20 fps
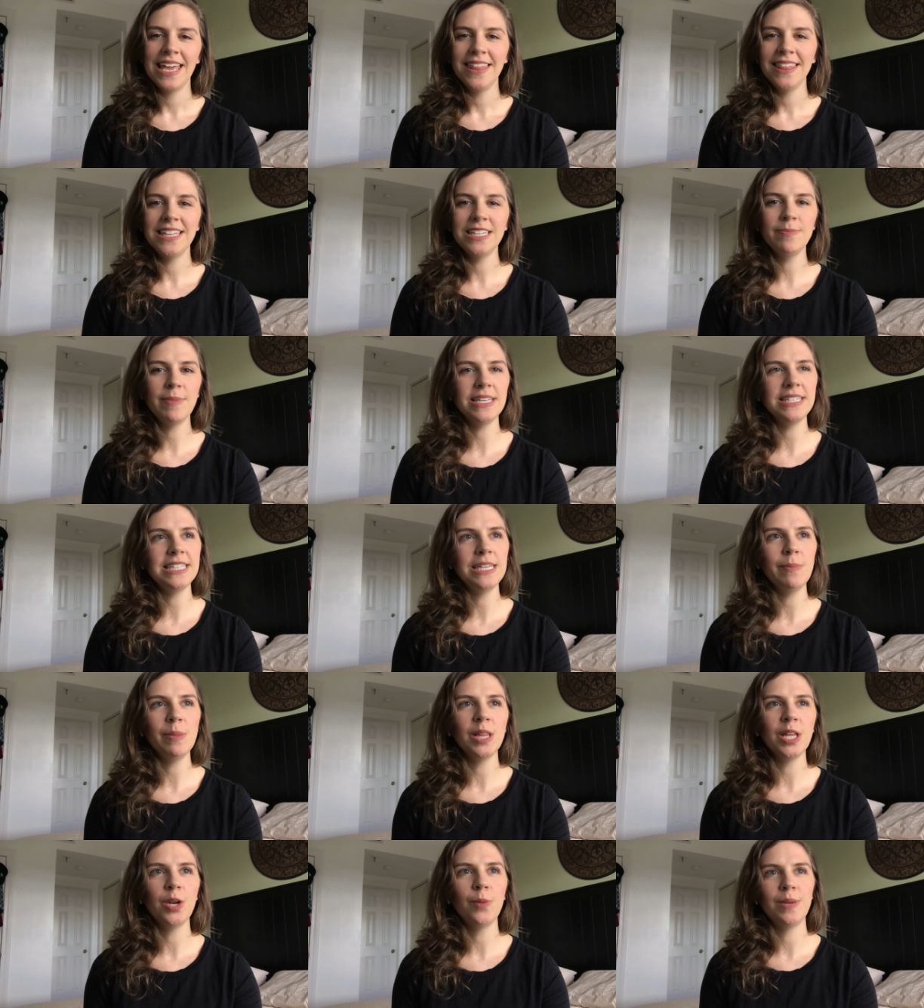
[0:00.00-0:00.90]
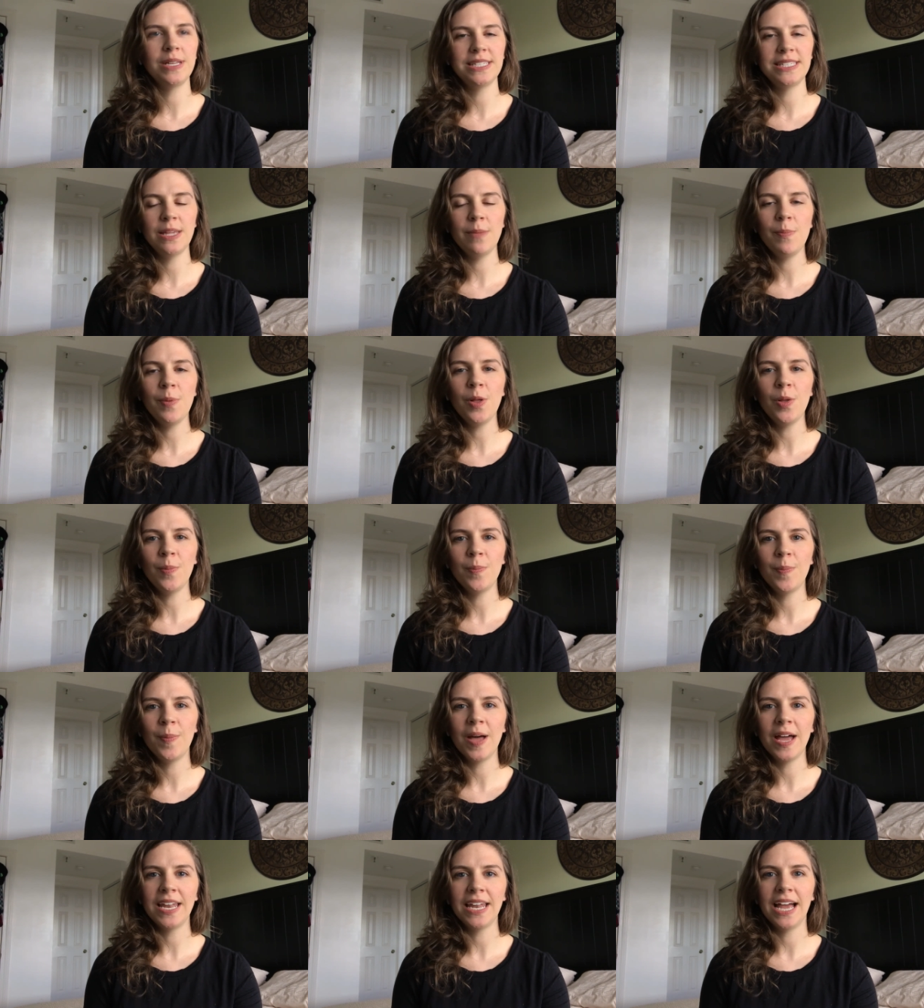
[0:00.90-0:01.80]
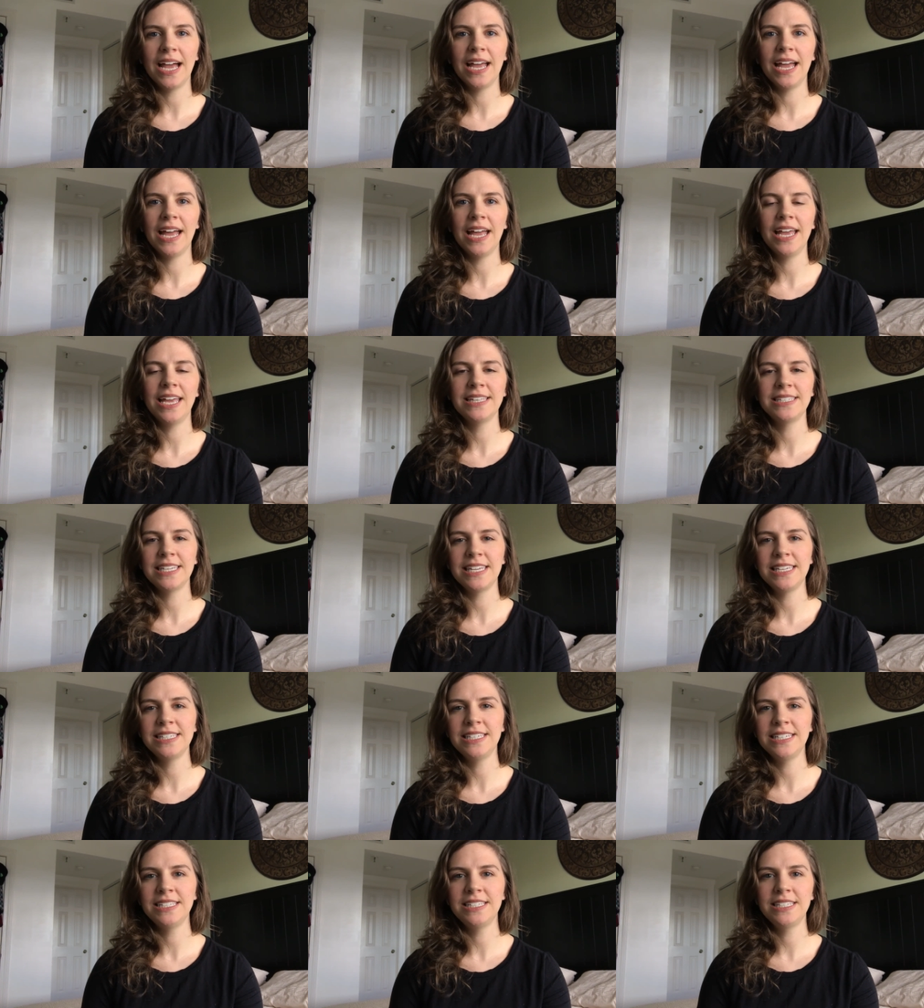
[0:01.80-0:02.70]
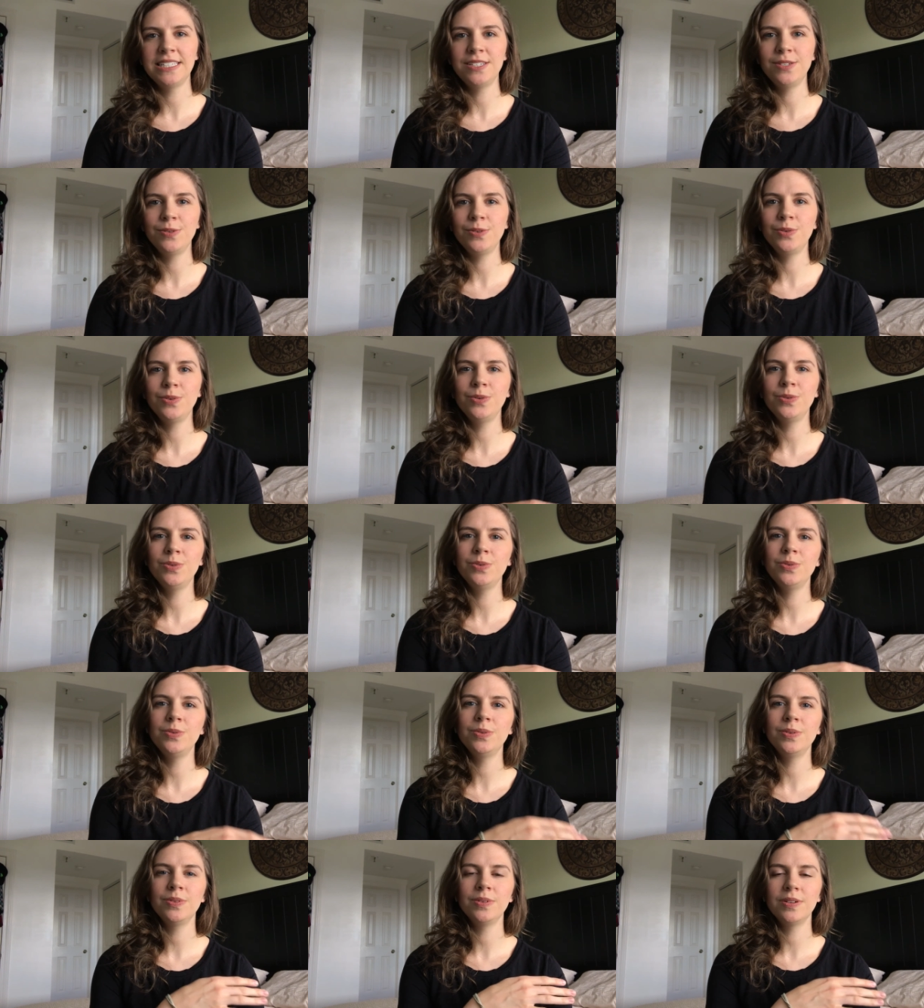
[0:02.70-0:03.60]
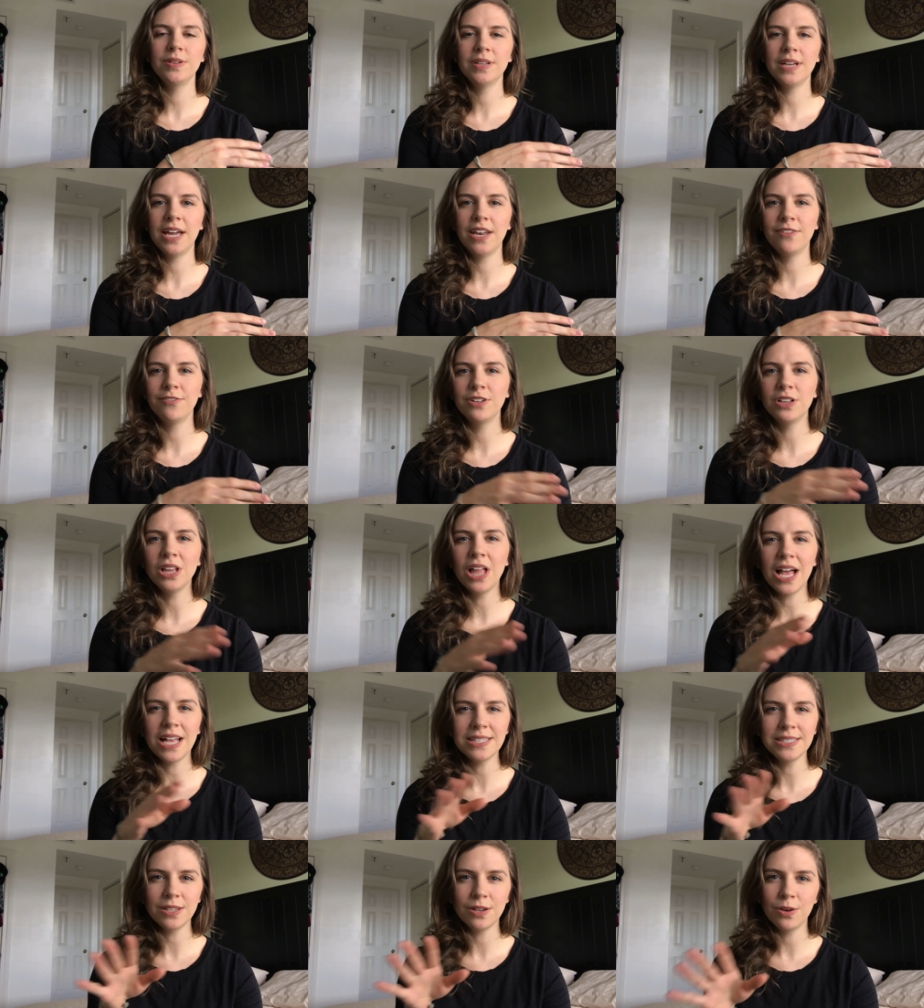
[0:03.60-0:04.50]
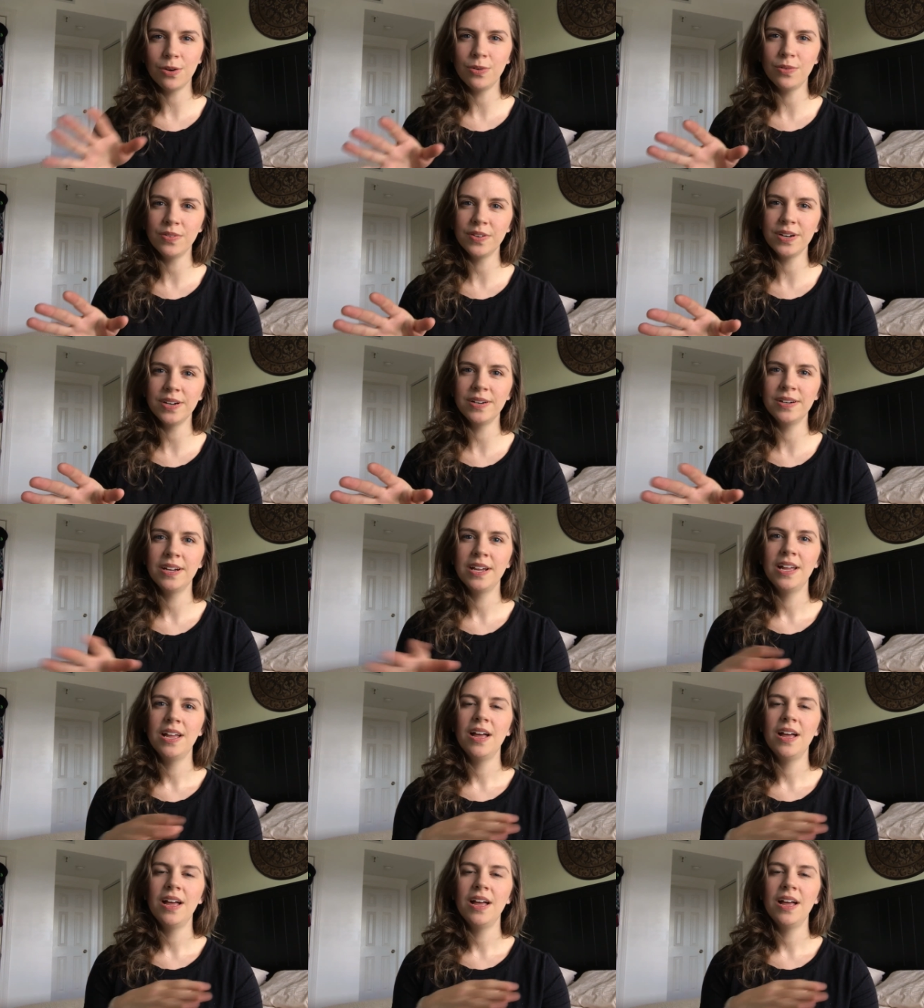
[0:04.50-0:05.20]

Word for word: This might seem a little bit simple, but it's easy to kind of gloss over